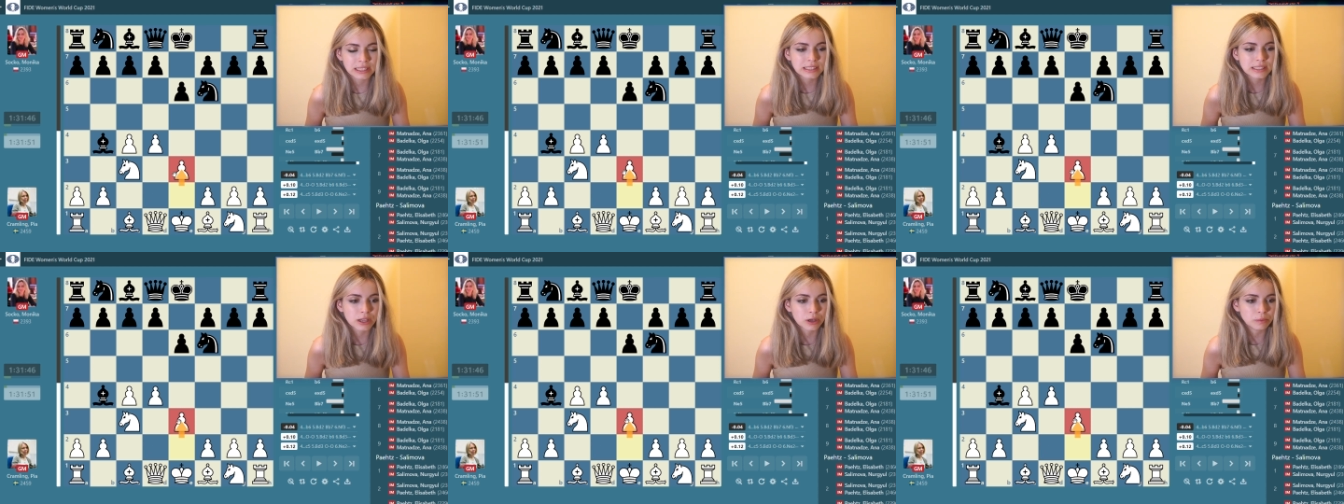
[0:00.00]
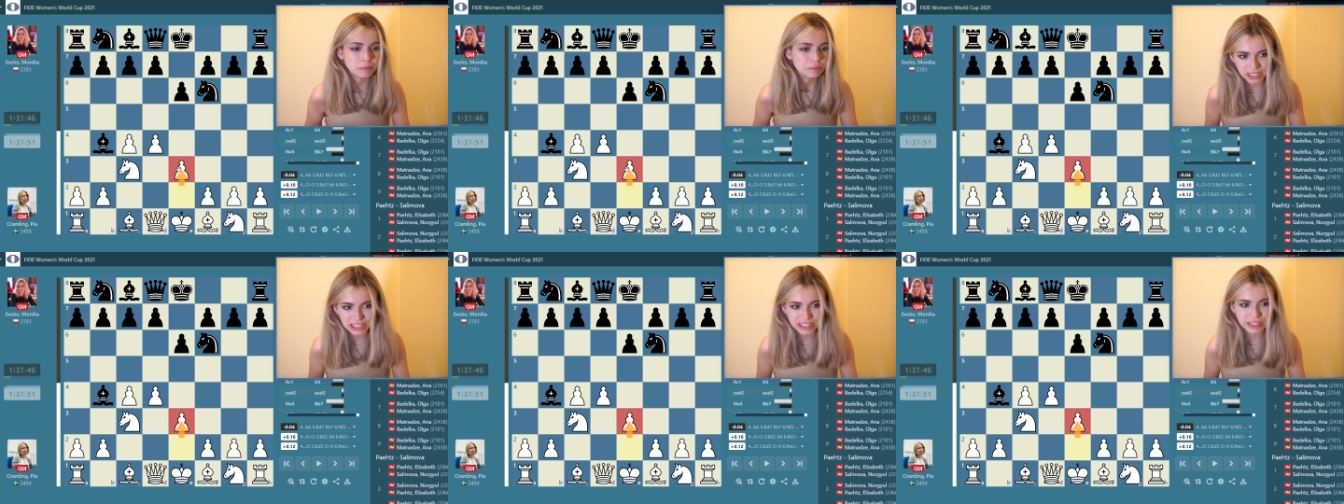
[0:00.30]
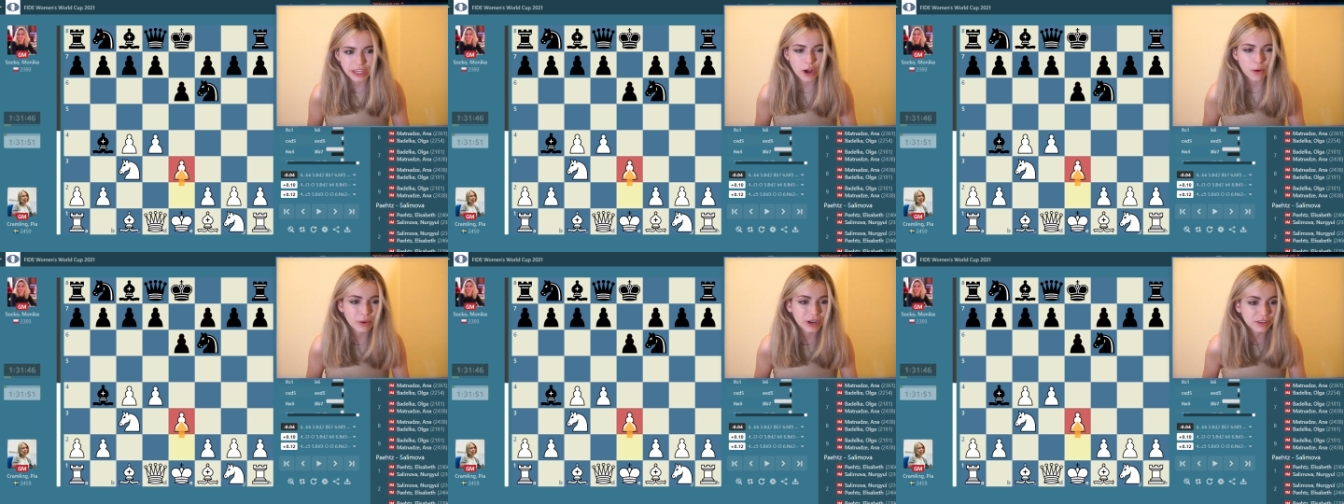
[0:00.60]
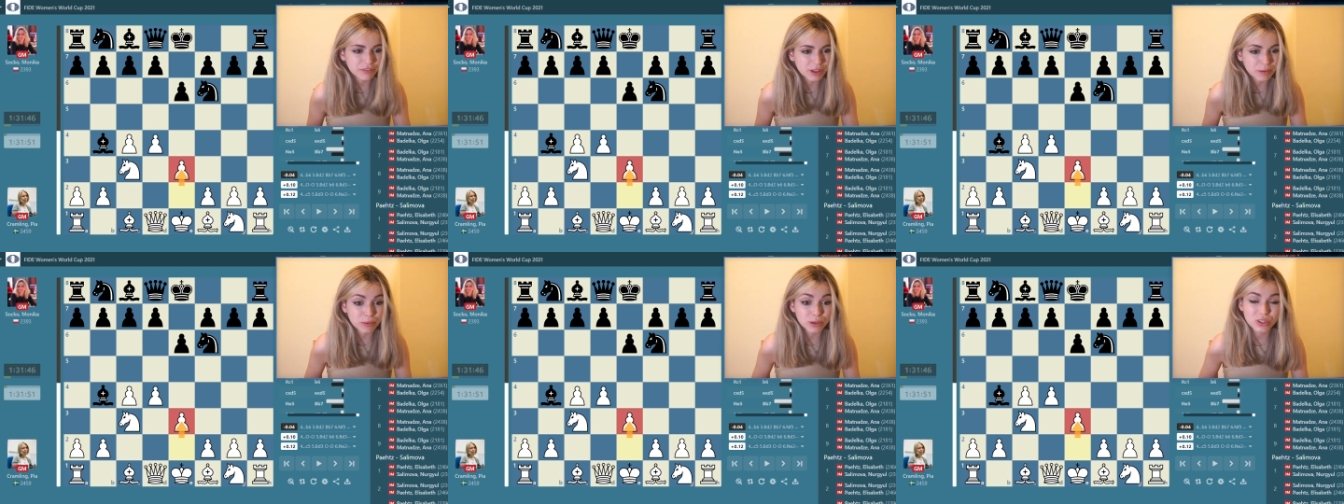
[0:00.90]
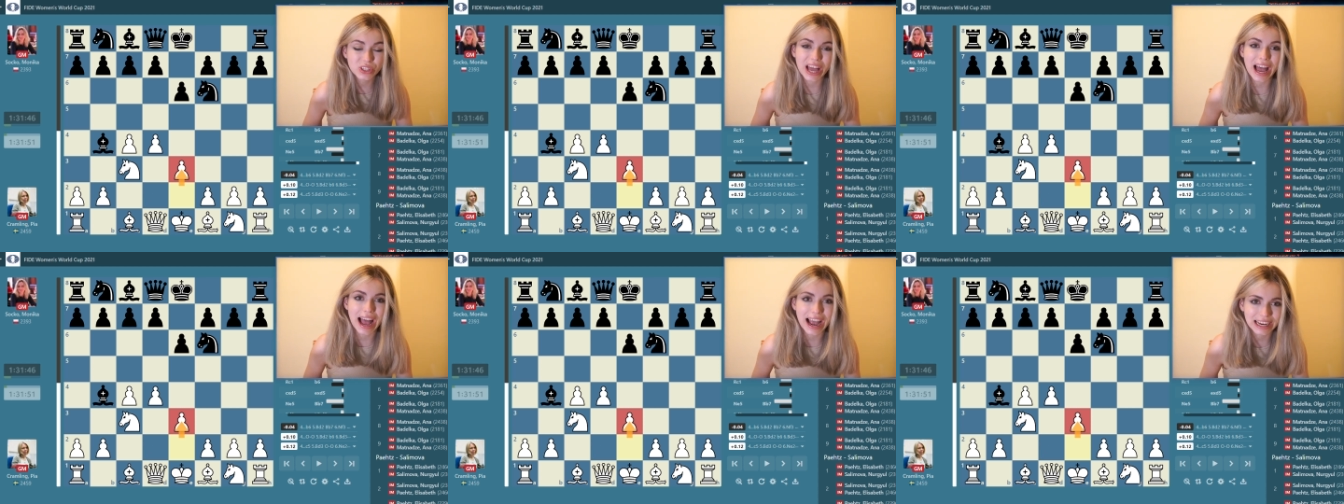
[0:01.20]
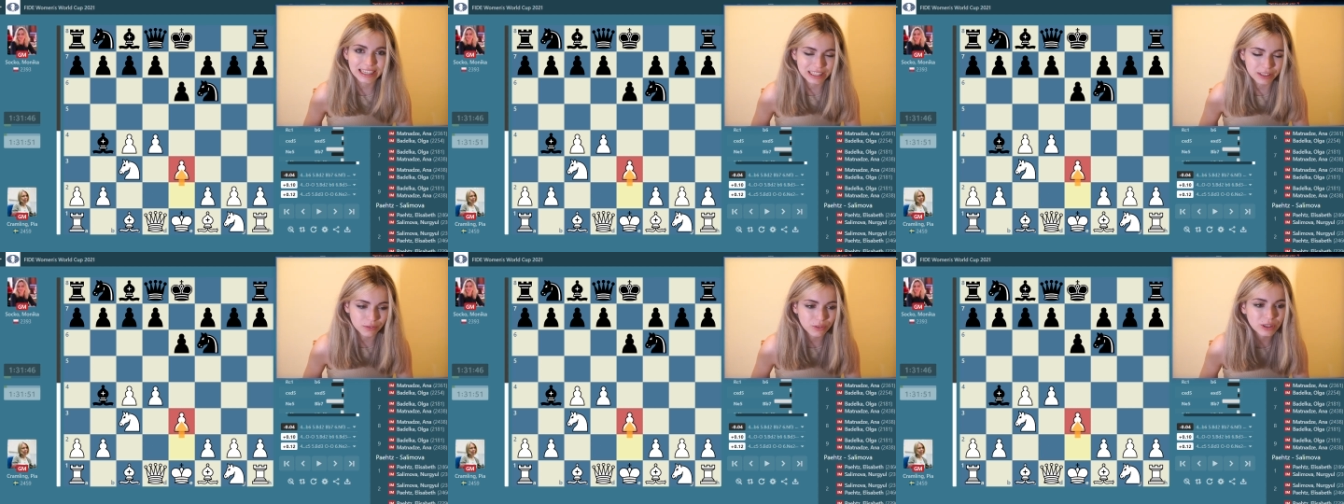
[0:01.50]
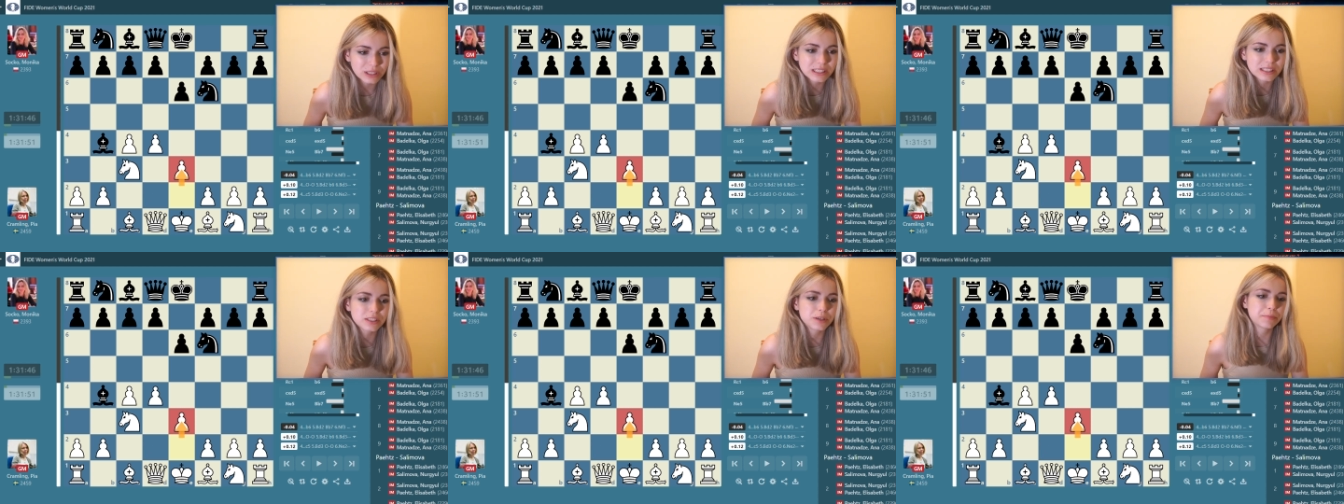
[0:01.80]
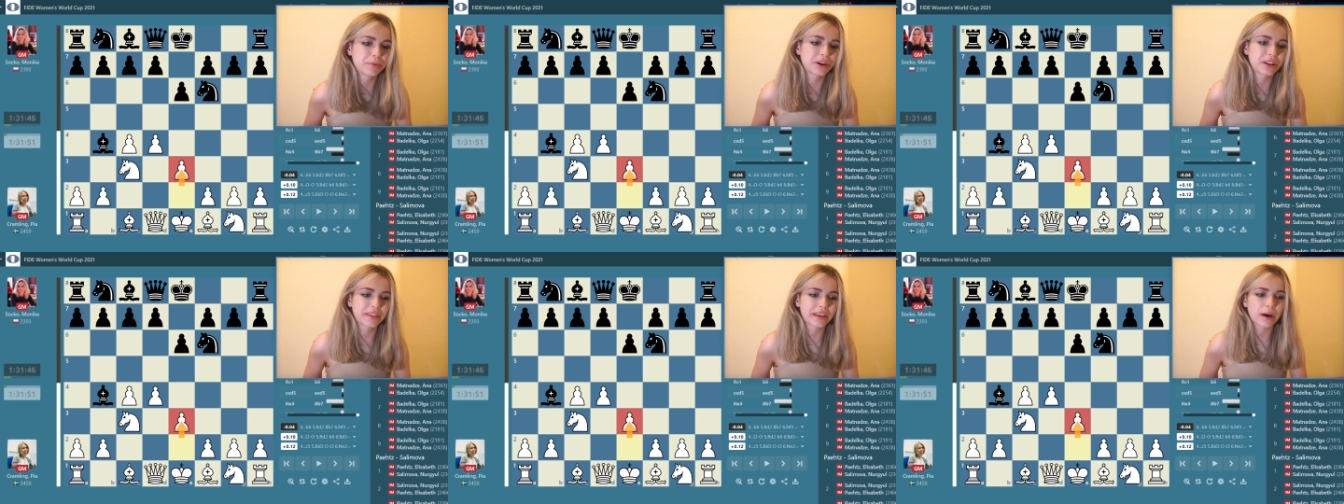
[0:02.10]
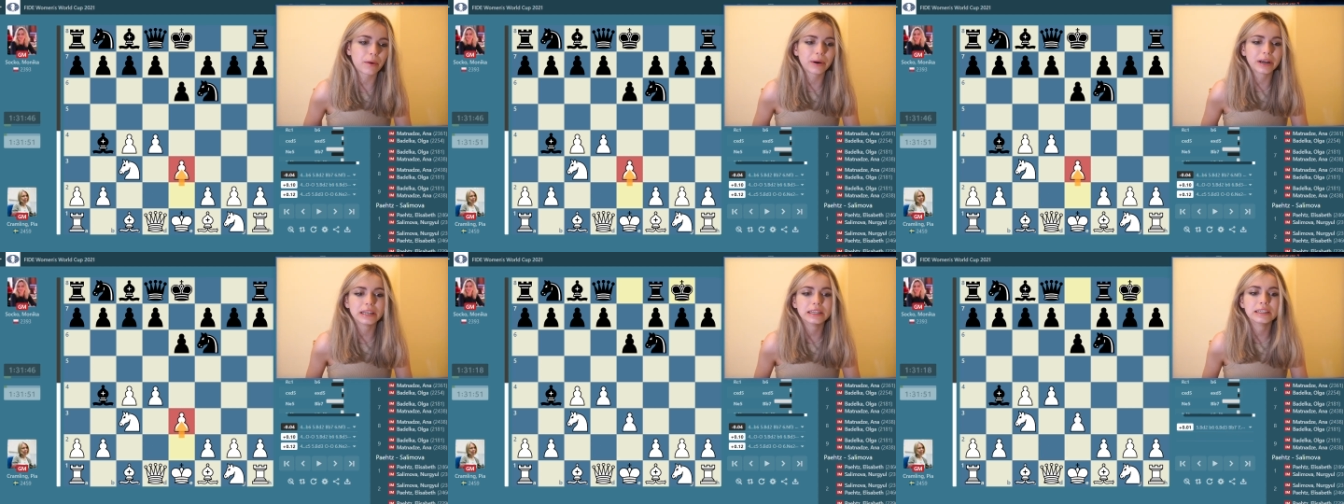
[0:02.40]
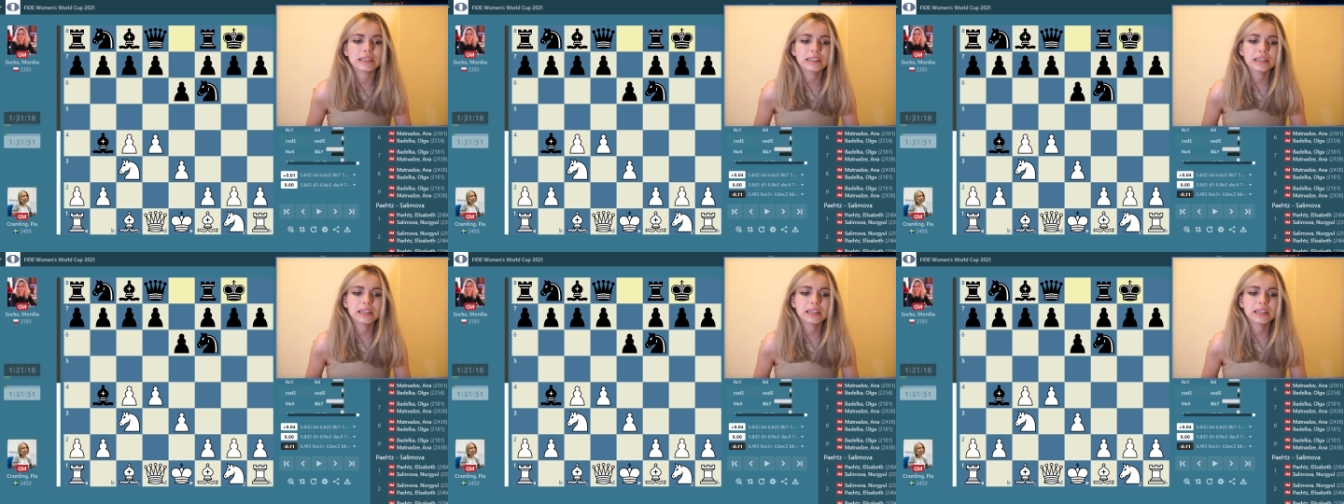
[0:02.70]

So it's not one of the most active ones, to put it that way.